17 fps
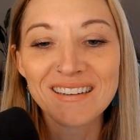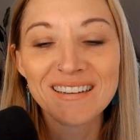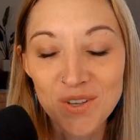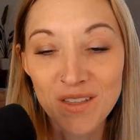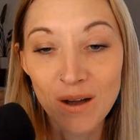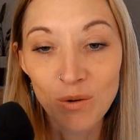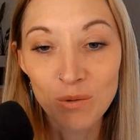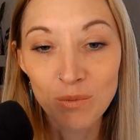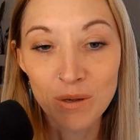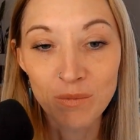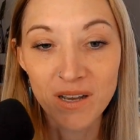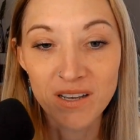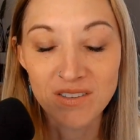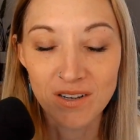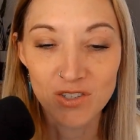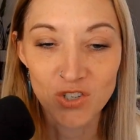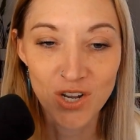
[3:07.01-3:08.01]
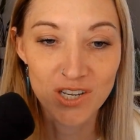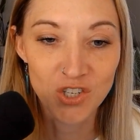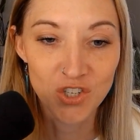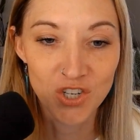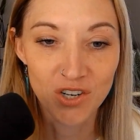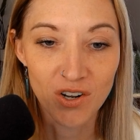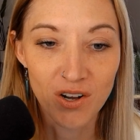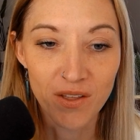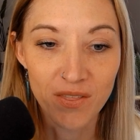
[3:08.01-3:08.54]
That would be my
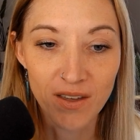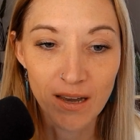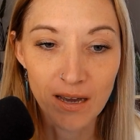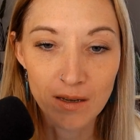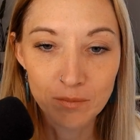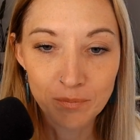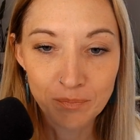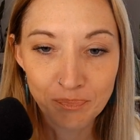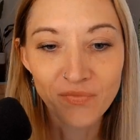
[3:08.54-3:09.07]
suggestion on that.